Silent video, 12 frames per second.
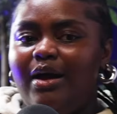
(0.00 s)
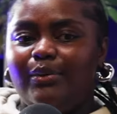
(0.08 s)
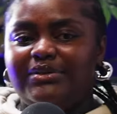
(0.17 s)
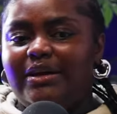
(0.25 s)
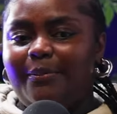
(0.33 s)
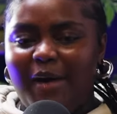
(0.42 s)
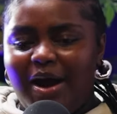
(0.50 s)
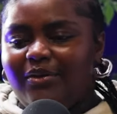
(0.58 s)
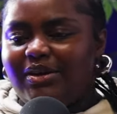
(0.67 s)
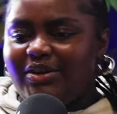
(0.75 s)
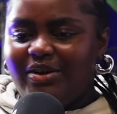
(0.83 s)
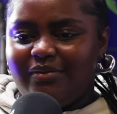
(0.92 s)
It was at a Pi
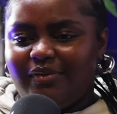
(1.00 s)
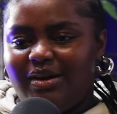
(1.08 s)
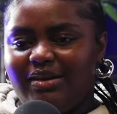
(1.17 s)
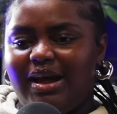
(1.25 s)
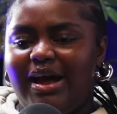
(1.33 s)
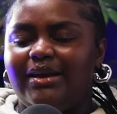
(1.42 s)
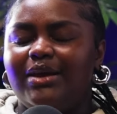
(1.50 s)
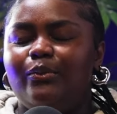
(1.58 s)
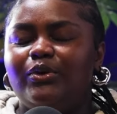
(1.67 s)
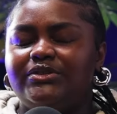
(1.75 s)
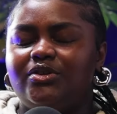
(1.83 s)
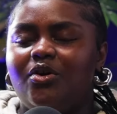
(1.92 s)
Radio event and it
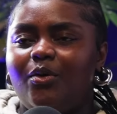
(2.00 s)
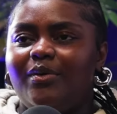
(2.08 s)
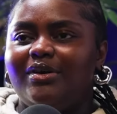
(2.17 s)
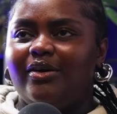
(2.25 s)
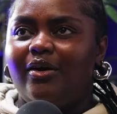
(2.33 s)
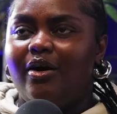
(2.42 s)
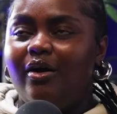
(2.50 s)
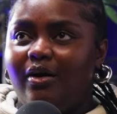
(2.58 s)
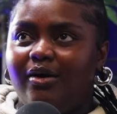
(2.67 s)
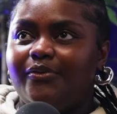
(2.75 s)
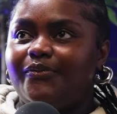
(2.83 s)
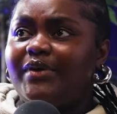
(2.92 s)
was going
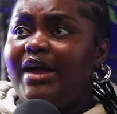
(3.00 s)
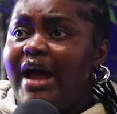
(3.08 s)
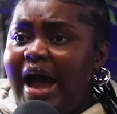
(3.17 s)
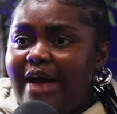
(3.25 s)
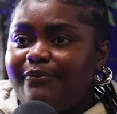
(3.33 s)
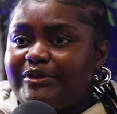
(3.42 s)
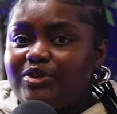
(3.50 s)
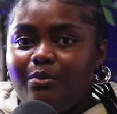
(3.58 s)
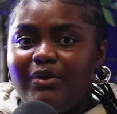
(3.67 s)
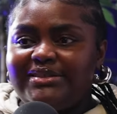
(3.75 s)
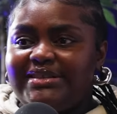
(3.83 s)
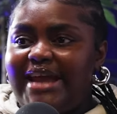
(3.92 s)
off. Yeah. And for
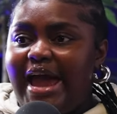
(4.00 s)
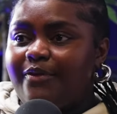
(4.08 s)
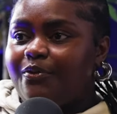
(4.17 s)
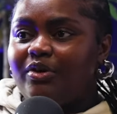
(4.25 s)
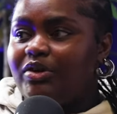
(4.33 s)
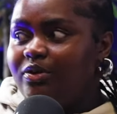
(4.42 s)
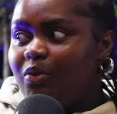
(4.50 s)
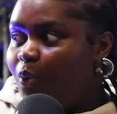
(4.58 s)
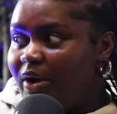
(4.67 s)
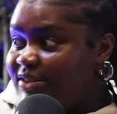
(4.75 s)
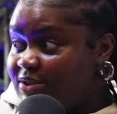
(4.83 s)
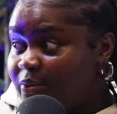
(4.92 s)
some reason, everyone knew the
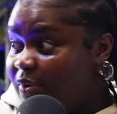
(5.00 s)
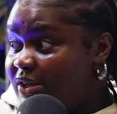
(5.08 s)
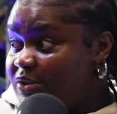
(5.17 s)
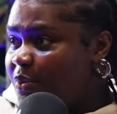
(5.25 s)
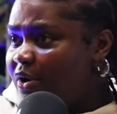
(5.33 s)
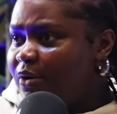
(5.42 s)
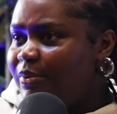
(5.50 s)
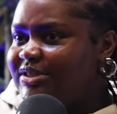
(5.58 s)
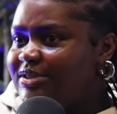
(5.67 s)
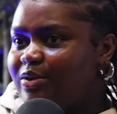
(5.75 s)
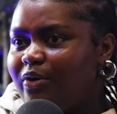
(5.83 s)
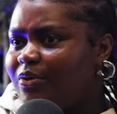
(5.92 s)
words to it as well, which
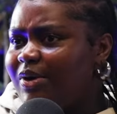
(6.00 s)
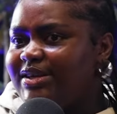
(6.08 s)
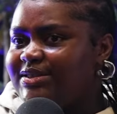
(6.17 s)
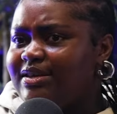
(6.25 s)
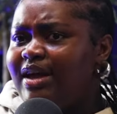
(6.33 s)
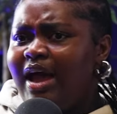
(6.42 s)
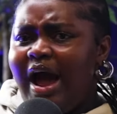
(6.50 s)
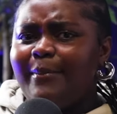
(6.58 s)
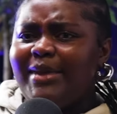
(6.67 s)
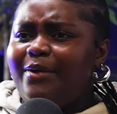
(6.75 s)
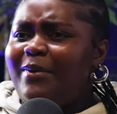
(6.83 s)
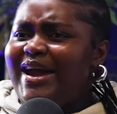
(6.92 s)
is so crazy.
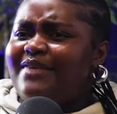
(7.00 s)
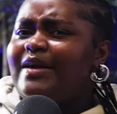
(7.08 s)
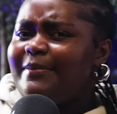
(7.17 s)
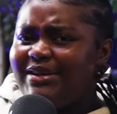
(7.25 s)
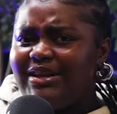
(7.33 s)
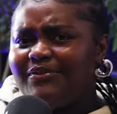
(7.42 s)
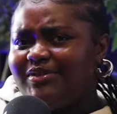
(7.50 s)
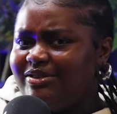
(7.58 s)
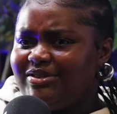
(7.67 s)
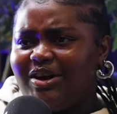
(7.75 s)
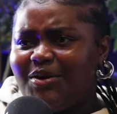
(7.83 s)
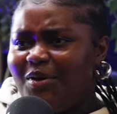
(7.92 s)
I'm like, wait, have I been living
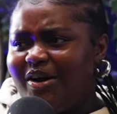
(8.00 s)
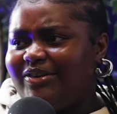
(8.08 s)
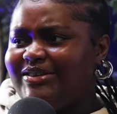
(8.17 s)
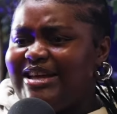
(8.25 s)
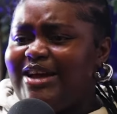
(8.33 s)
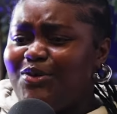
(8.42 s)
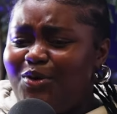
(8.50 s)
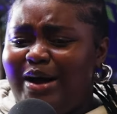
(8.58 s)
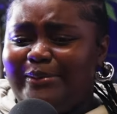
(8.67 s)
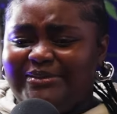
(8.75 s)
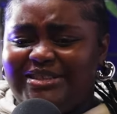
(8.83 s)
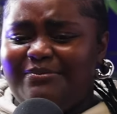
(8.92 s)
under a rock? Because I know
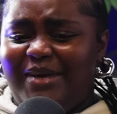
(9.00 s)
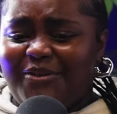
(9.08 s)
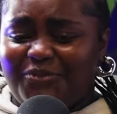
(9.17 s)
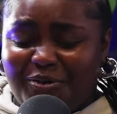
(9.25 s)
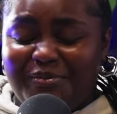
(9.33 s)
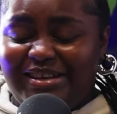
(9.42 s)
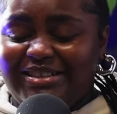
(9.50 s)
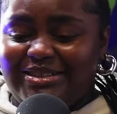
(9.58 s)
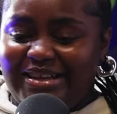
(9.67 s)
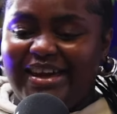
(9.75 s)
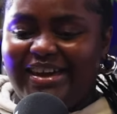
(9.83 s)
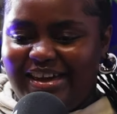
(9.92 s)
I'm Team Afrobeats.
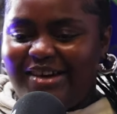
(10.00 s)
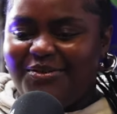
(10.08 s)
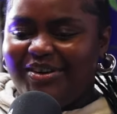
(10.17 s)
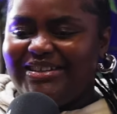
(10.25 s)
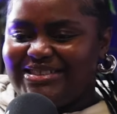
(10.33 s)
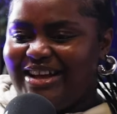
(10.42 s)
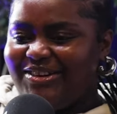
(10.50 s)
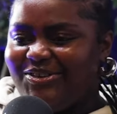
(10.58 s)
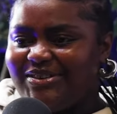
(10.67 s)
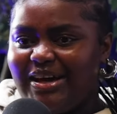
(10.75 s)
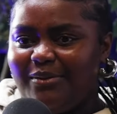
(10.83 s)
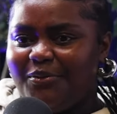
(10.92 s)
Yeah, yeah, we understand
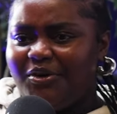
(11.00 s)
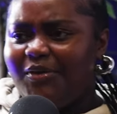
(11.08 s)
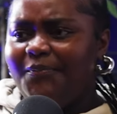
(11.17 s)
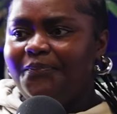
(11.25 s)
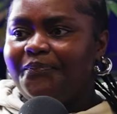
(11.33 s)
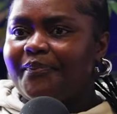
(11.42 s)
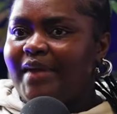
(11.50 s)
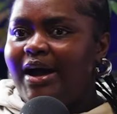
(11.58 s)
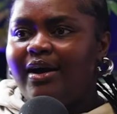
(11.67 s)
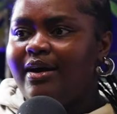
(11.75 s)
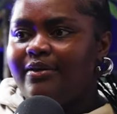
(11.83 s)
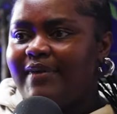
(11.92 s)
all that. But
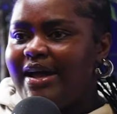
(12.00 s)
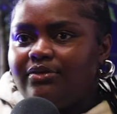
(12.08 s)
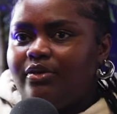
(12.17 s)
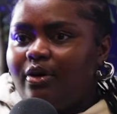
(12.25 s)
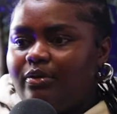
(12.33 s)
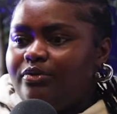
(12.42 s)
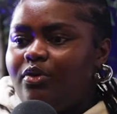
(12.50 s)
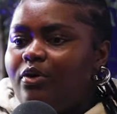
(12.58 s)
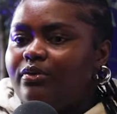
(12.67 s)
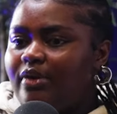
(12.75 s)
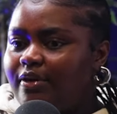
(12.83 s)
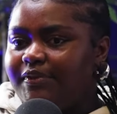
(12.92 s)
how have I not
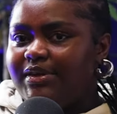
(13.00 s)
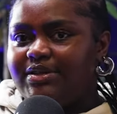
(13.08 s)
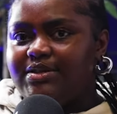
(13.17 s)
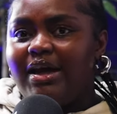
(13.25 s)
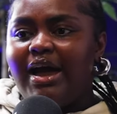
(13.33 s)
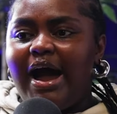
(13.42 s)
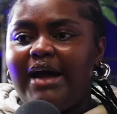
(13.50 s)
known of this?